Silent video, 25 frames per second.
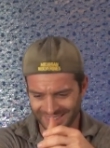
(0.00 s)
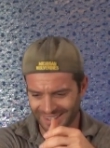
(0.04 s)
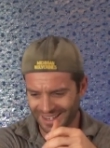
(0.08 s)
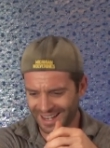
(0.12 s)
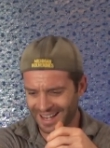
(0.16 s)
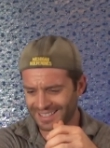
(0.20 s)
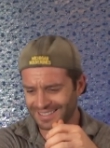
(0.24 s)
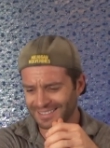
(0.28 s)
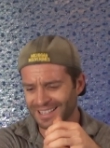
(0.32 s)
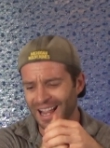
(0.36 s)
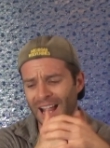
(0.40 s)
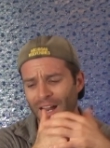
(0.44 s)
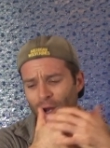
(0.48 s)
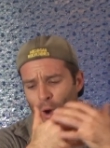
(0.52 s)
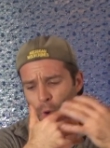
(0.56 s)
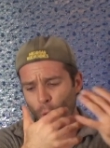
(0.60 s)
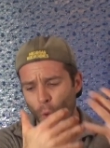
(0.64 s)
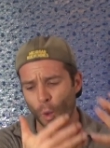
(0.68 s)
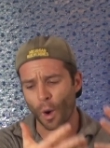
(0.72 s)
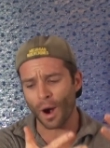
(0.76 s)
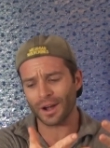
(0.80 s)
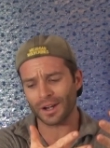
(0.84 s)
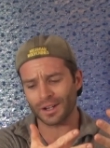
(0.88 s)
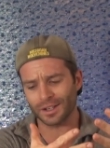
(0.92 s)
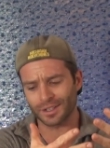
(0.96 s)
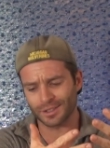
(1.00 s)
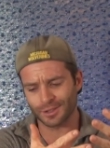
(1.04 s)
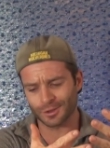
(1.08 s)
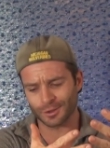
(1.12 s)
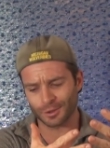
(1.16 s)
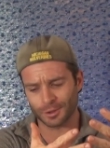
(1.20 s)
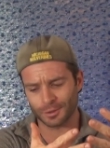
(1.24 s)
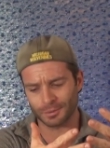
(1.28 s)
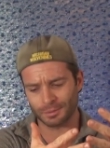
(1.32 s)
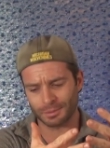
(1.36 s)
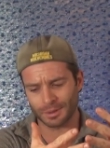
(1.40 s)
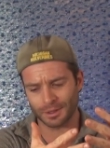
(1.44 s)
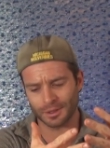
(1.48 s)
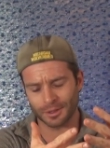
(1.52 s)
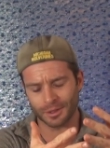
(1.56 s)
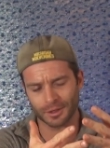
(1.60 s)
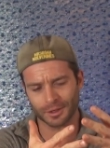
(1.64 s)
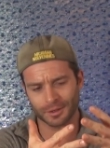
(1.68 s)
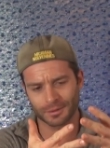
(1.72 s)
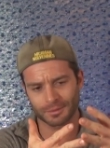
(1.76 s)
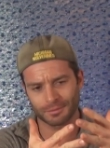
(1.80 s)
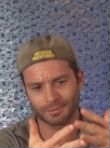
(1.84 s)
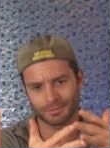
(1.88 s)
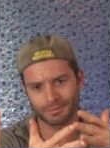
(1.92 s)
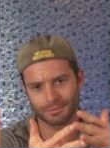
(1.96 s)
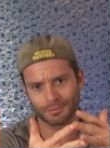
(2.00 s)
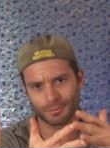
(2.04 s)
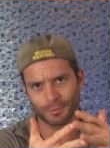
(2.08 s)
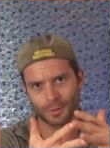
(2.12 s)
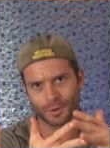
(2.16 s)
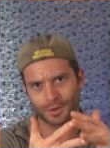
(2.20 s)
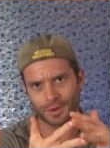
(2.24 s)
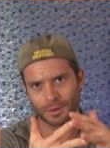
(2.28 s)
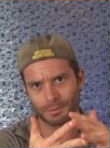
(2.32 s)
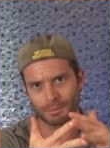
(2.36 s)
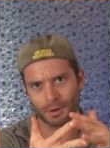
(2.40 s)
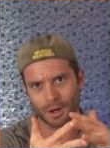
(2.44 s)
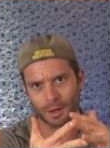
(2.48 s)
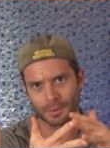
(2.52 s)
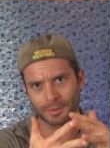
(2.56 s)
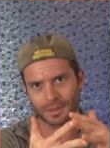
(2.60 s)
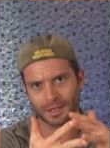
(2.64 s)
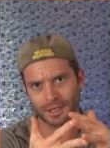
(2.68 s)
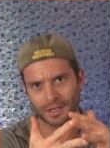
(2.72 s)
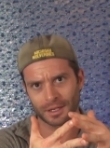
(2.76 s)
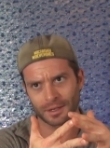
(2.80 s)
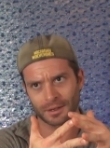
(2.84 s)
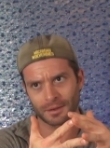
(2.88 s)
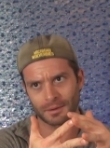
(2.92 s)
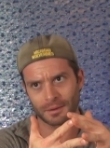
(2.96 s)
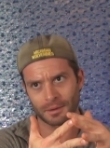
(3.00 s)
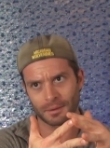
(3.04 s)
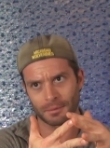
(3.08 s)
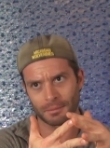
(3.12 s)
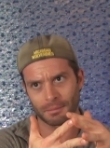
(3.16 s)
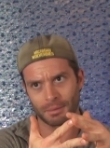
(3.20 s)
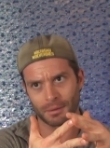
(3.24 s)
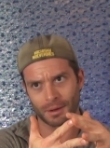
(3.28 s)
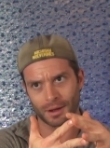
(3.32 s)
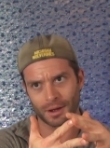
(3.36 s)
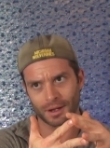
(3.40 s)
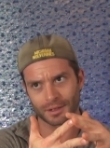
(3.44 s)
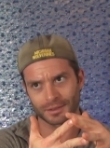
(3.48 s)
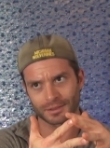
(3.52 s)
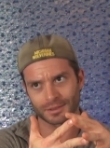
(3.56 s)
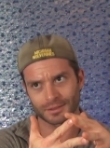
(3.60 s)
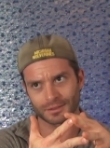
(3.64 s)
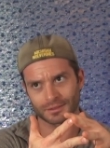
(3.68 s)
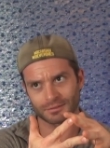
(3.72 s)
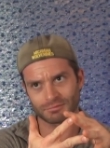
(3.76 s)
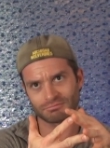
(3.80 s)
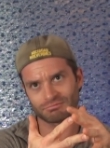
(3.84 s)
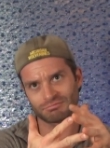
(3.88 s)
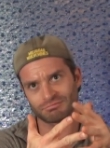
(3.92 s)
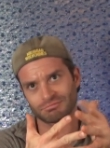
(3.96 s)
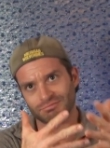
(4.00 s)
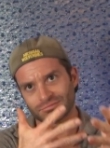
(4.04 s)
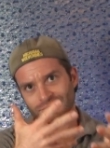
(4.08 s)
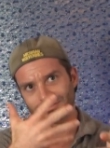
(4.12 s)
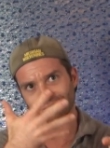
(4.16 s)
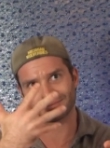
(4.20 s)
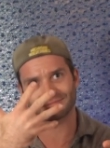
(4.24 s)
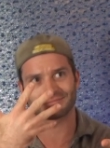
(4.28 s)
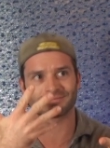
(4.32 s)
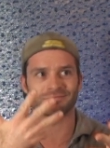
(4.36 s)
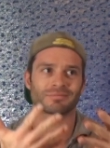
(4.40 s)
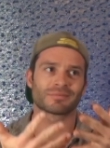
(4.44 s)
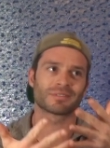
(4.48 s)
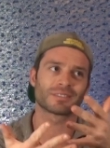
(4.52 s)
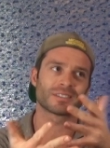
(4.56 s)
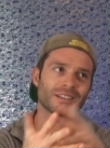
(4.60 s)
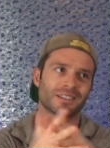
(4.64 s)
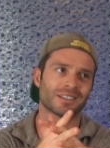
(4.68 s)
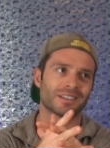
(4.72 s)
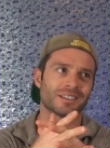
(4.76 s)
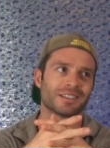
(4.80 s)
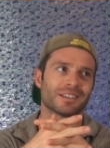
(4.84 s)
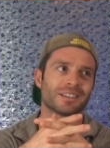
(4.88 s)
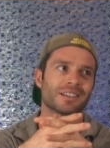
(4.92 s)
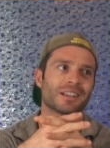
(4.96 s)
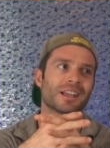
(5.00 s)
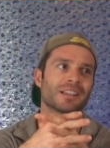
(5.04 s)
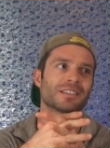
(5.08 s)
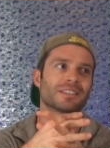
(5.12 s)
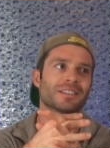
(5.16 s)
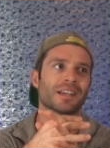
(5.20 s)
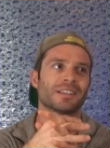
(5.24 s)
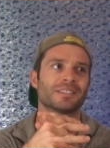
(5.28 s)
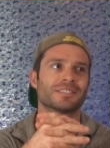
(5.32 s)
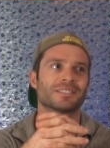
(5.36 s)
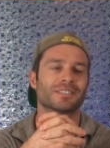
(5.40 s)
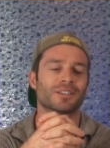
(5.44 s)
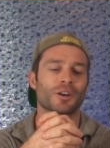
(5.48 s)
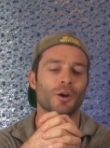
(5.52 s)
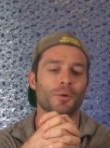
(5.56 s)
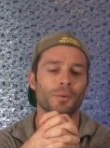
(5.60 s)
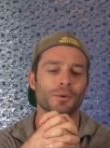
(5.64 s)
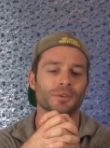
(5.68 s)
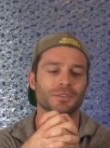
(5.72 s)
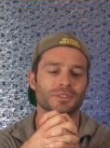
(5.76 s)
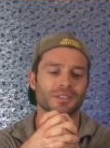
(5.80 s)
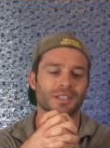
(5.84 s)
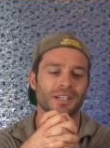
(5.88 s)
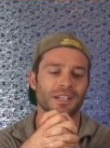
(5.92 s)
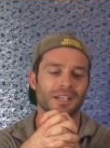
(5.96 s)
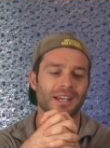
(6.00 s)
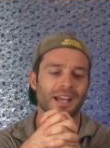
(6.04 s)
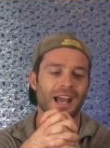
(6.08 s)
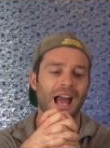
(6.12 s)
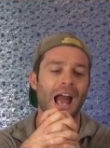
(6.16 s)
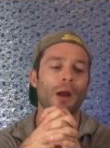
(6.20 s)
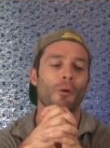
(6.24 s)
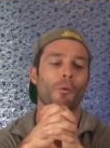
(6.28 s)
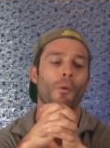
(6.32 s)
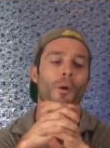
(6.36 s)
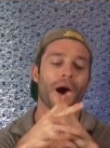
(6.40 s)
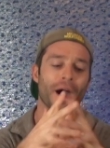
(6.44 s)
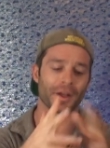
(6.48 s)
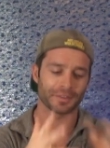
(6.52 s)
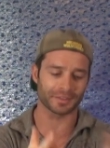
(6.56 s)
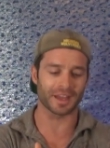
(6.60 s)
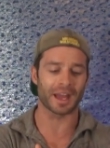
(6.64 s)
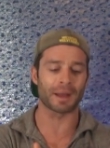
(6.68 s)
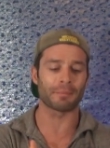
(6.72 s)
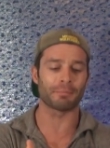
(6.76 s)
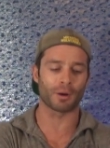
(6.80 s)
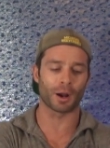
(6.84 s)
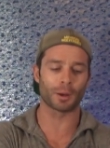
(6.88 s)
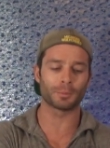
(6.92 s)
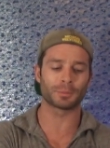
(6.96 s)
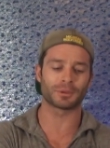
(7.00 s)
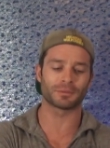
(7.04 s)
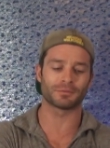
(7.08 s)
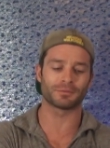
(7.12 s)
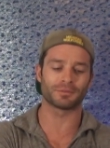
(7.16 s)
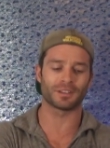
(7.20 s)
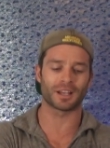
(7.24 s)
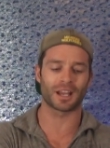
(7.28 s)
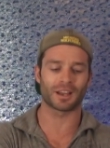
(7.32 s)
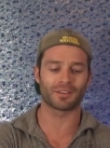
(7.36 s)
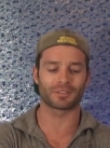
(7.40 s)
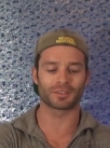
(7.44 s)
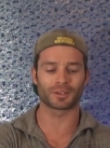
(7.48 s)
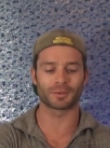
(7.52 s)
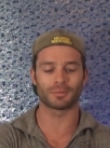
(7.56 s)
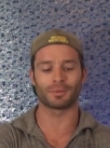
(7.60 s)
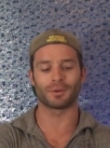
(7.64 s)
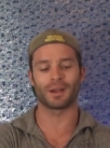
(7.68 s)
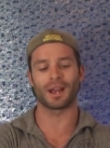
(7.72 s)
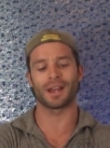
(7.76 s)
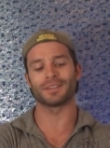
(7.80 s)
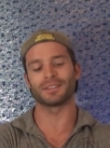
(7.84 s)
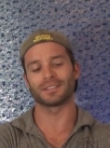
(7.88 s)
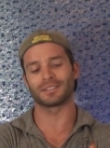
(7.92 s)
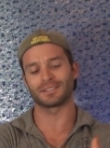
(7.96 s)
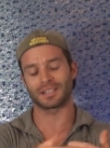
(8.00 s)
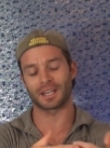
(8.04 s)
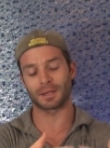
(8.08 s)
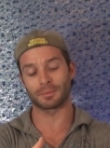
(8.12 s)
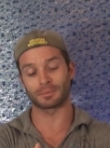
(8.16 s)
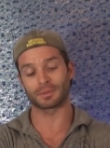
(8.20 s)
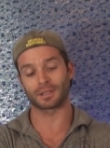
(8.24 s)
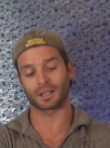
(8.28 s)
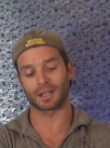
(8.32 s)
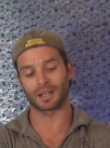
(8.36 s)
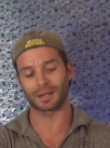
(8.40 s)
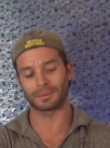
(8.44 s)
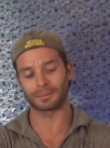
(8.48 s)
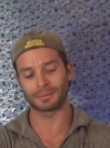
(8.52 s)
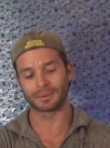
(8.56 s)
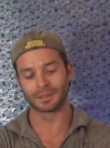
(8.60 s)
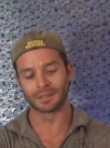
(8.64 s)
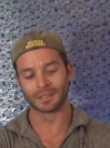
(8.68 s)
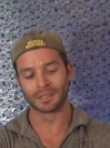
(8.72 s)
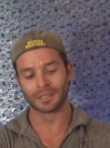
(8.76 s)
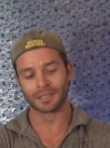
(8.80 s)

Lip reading: It's not quite a dessert beer with the pumpkin, but it's almost like I want that pumpkin flavor, but at the same time,